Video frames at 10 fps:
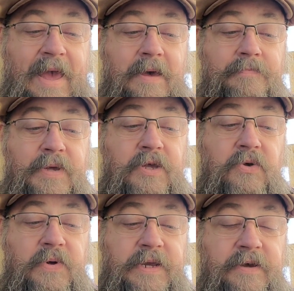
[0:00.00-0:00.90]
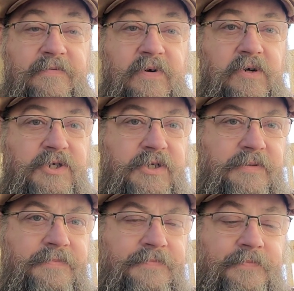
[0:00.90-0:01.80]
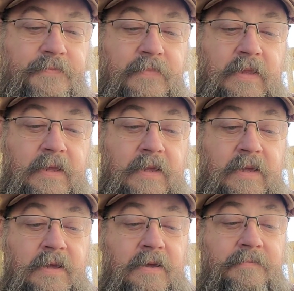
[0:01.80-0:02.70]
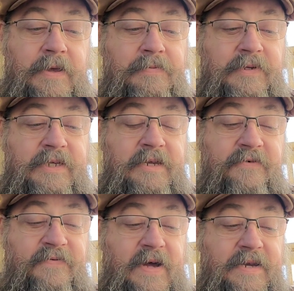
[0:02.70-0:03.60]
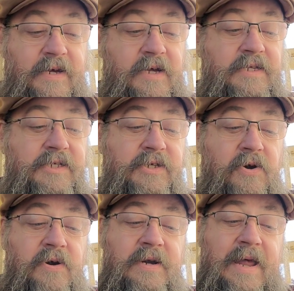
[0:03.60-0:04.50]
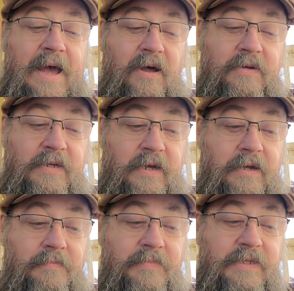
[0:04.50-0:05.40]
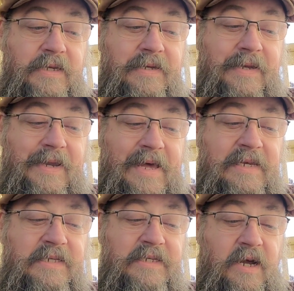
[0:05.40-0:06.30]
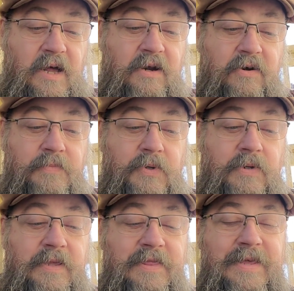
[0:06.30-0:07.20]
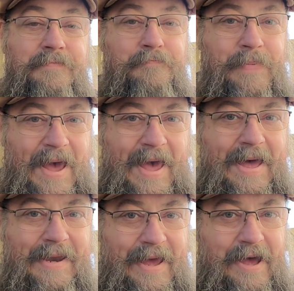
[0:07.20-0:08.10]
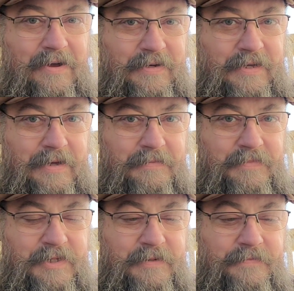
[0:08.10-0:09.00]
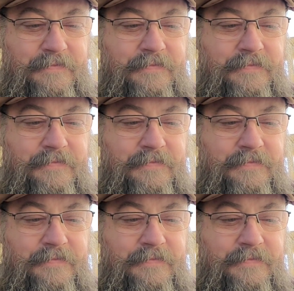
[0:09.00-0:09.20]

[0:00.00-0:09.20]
Ambiguity aversion. People tend to find uncertain outcomes less tolerable than bad outcomes.